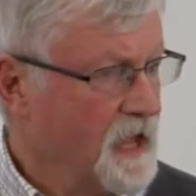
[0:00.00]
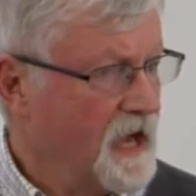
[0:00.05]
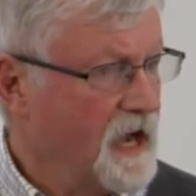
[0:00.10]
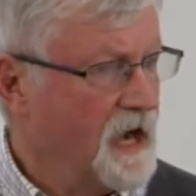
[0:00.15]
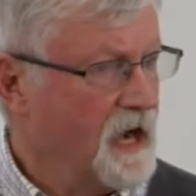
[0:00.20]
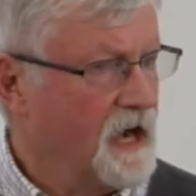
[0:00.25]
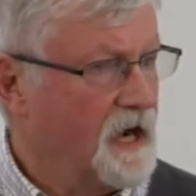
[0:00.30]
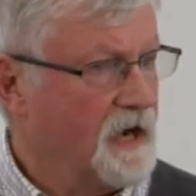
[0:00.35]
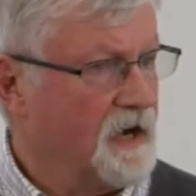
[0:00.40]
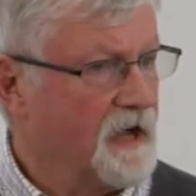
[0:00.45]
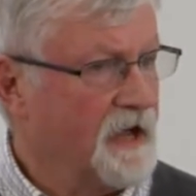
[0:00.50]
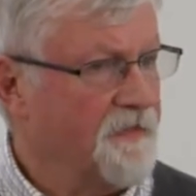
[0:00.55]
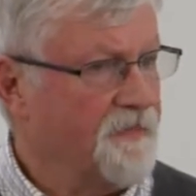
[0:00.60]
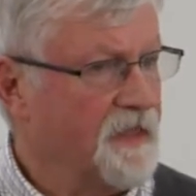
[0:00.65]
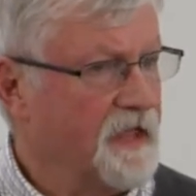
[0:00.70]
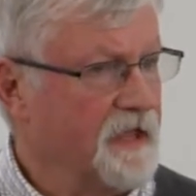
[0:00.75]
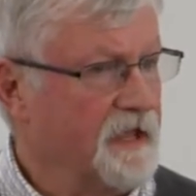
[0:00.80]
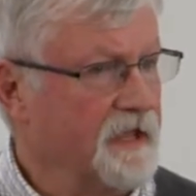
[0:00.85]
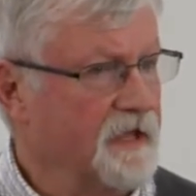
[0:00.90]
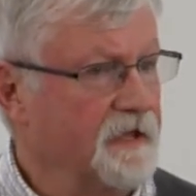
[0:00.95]
and
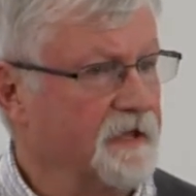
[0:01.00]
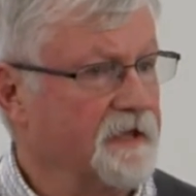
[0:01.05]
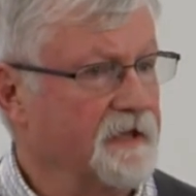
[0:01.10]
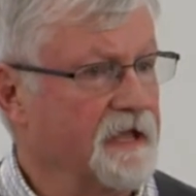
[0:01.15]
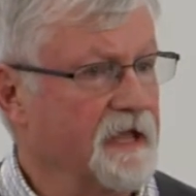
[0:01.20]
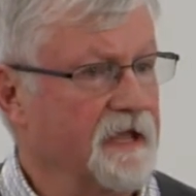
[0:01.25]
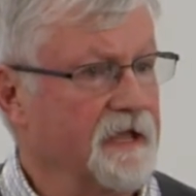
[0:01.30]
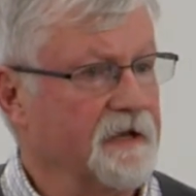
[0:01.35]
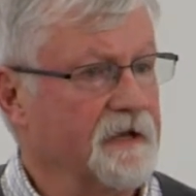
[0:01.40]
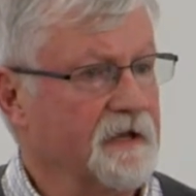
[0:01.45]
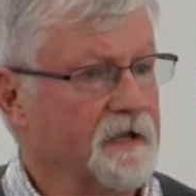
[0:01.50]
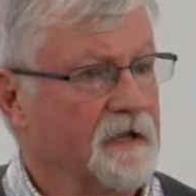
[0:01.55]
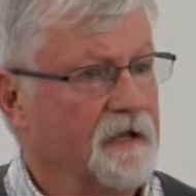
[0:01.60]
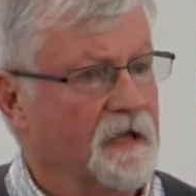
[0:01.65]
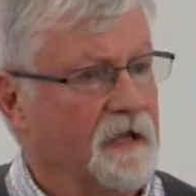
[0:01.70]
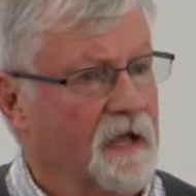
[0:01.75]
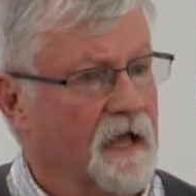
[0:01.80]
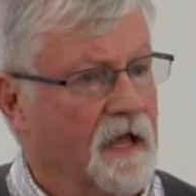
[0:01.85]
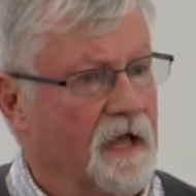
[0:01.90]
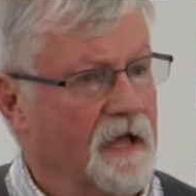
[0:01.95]
they get
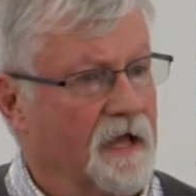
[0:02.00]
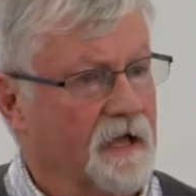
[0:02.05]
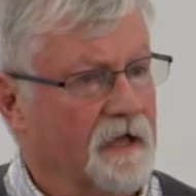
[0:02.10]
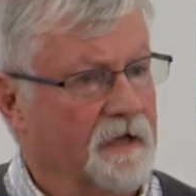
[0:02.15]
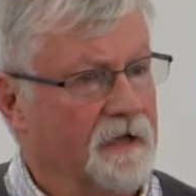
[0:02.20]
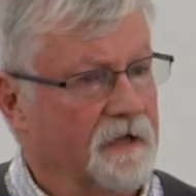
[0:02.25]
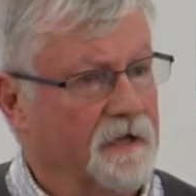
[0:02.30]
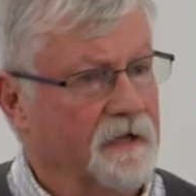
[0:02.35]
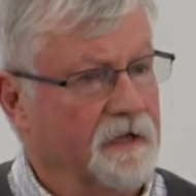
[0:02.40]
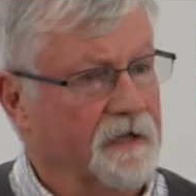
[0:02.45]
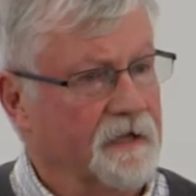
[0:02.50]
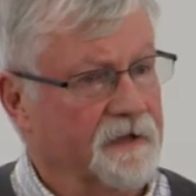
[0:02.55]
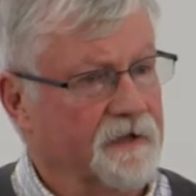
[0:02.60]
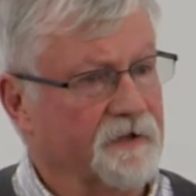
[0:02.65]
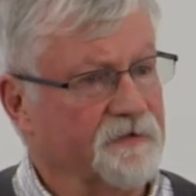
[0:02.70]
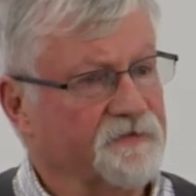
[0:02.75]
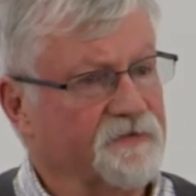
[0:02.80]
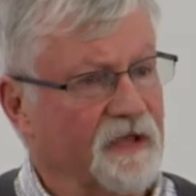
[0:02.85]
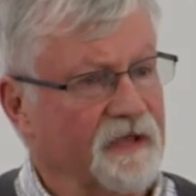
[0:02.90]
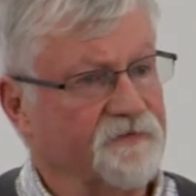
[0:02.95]
an
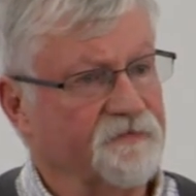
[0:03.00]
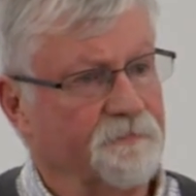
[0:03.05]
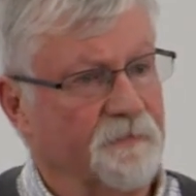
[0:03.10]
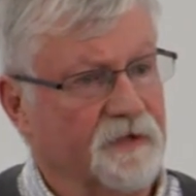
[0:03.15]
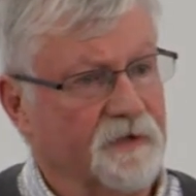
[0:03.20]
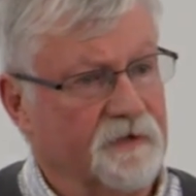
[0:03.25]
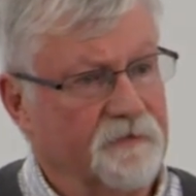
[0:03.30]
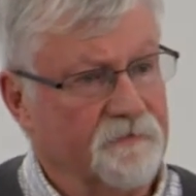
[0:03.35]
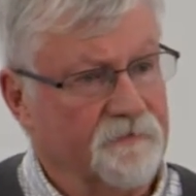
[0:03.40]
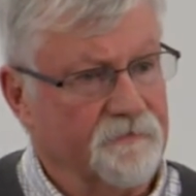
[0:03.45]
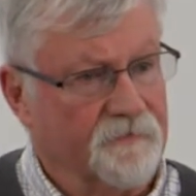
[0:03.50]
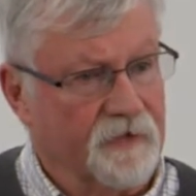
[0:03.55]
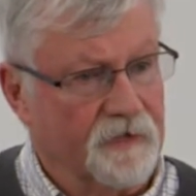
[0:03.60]
assessment.